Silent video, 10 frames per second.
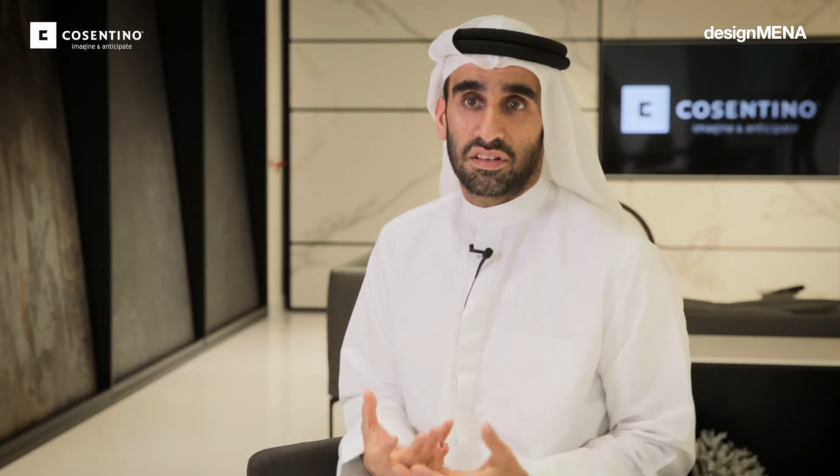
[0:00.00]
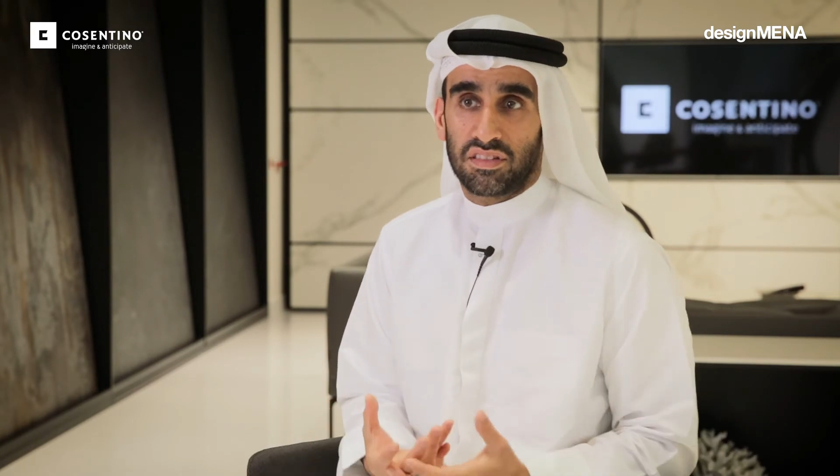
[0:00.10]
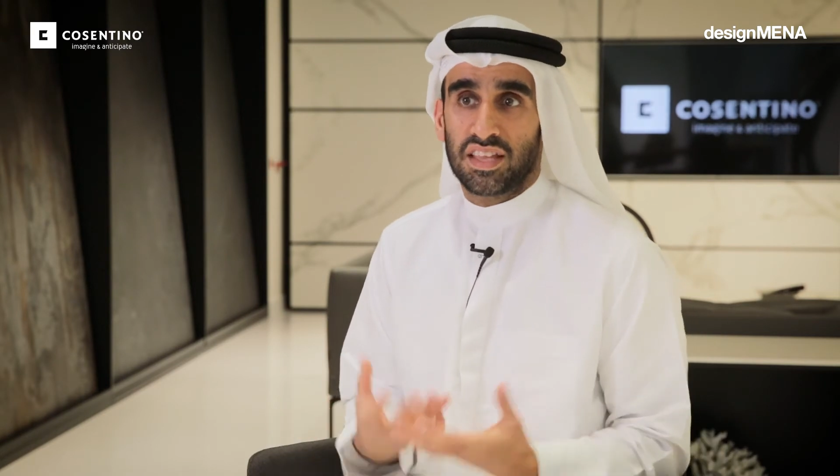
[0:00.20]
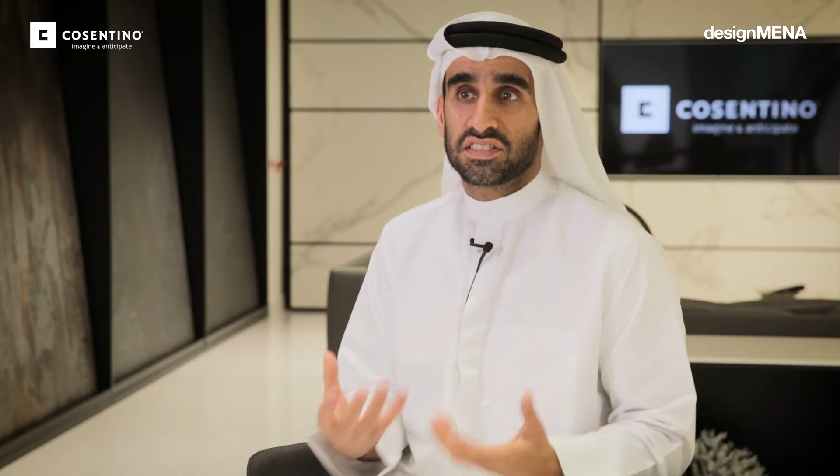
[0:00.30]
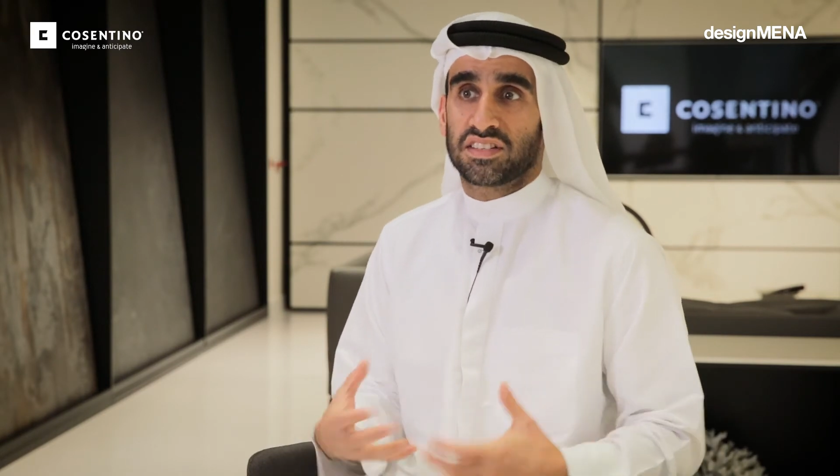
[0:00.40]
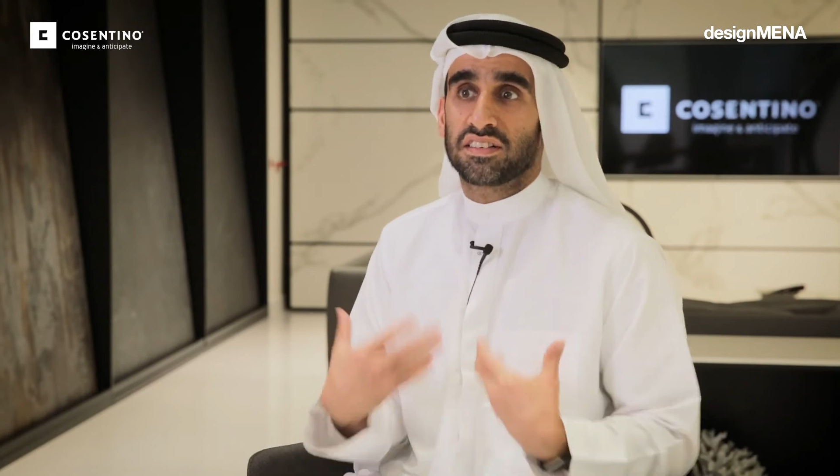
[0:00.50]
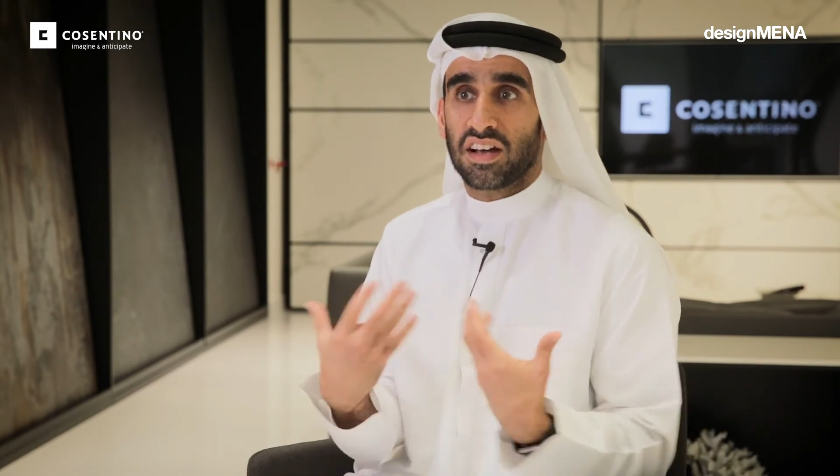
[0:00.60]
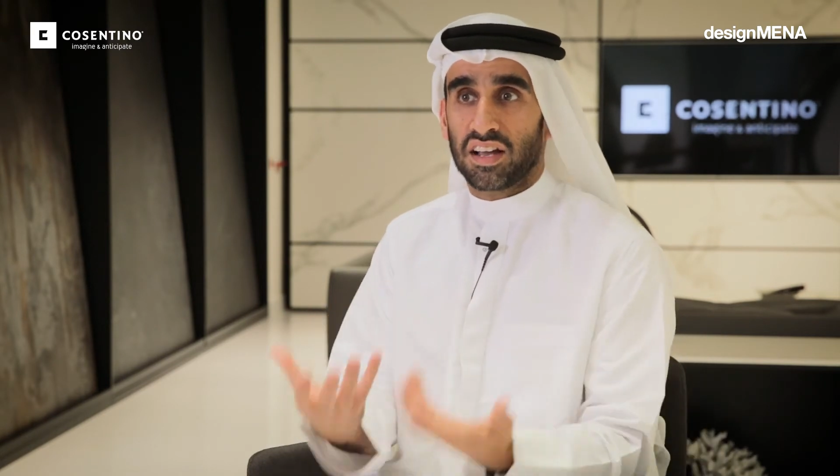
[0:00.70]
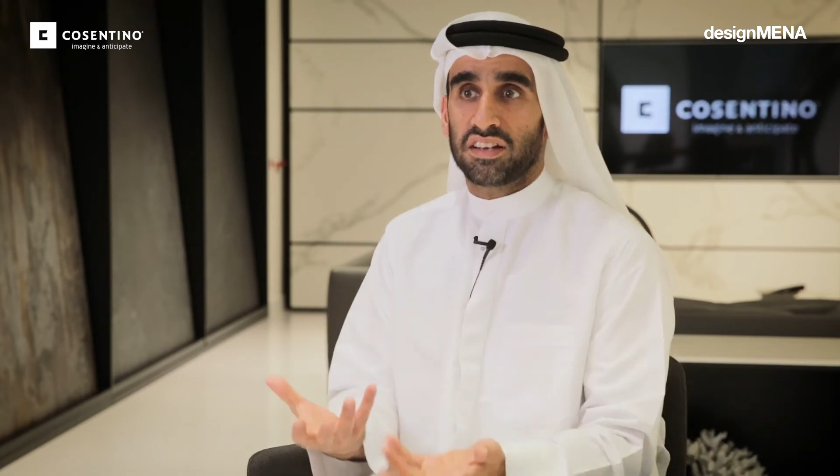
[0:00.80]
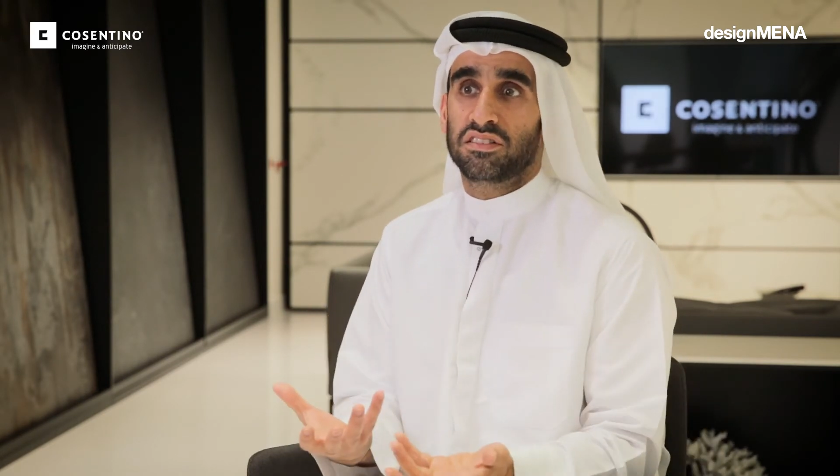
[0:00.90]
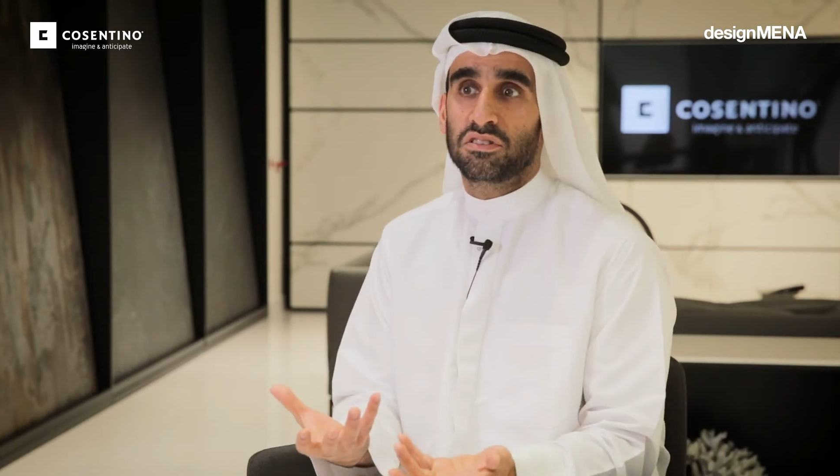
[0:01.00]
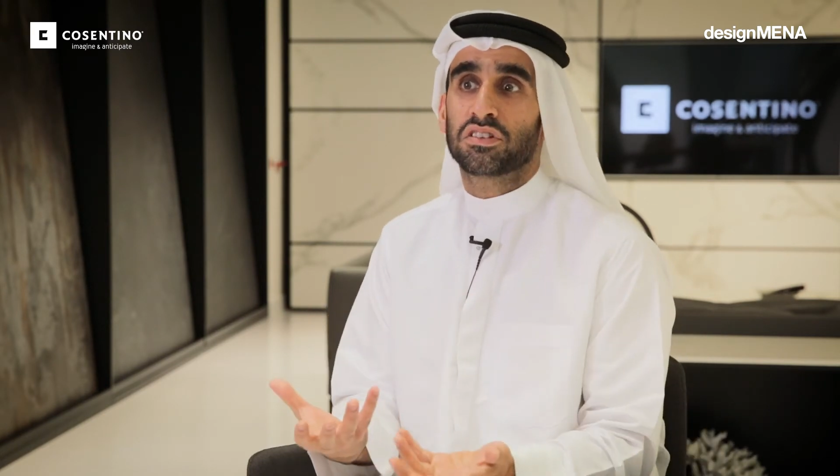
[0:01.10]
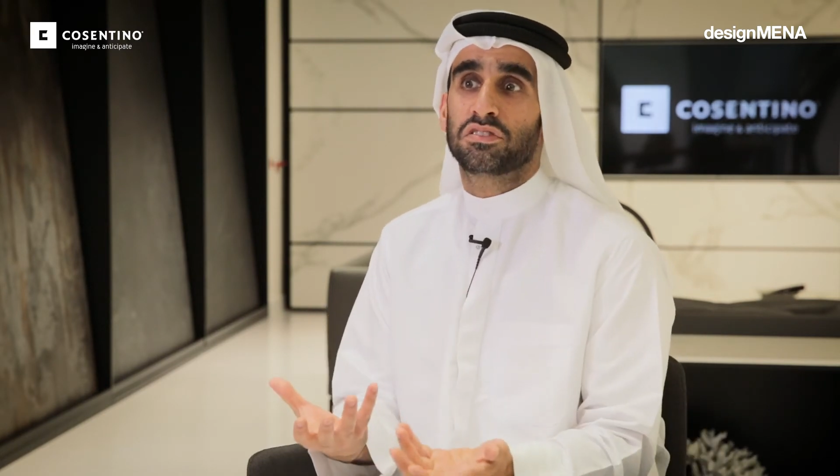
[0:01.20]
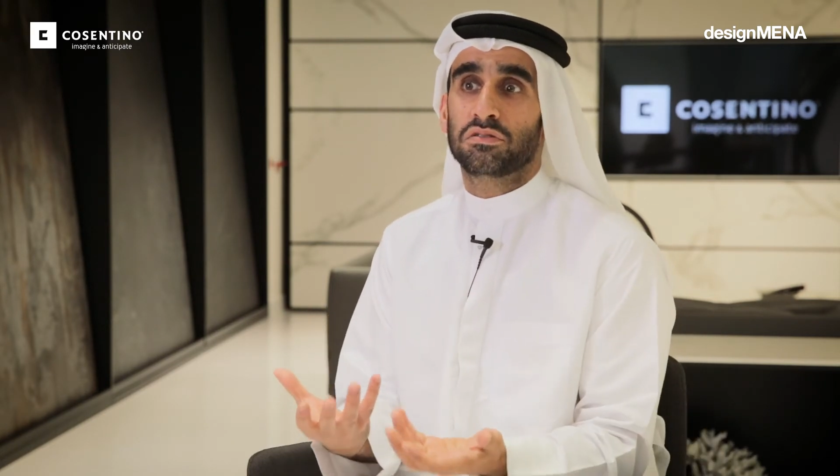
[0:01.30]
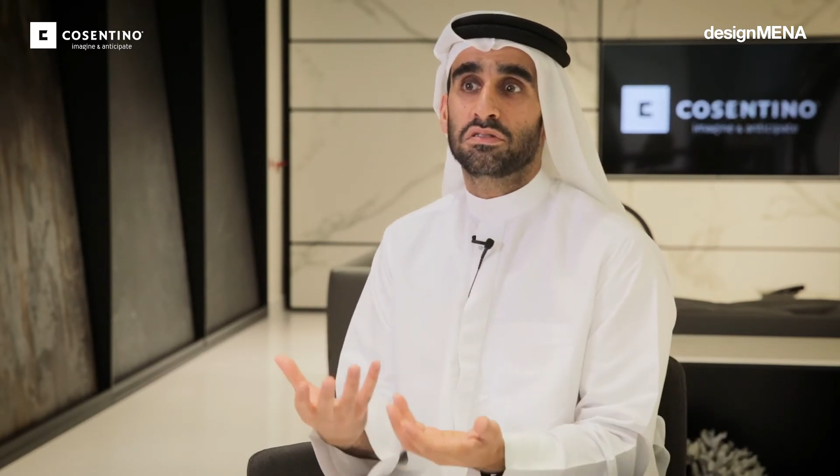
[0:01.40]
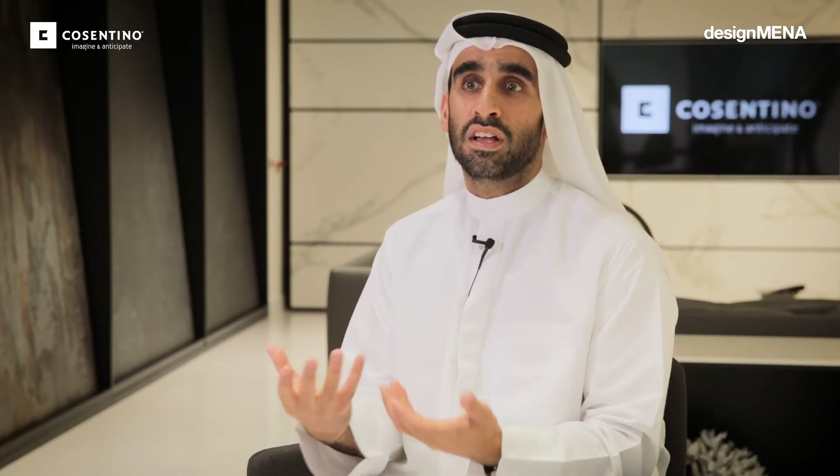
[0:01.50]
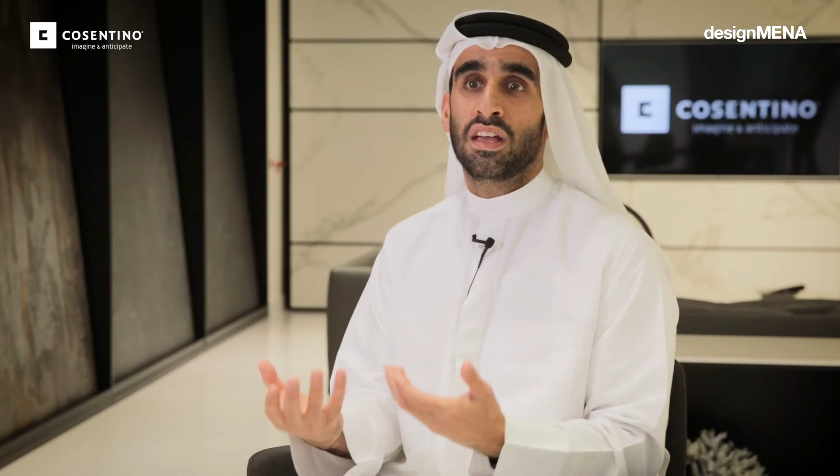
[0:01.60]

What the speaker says: things that I look to,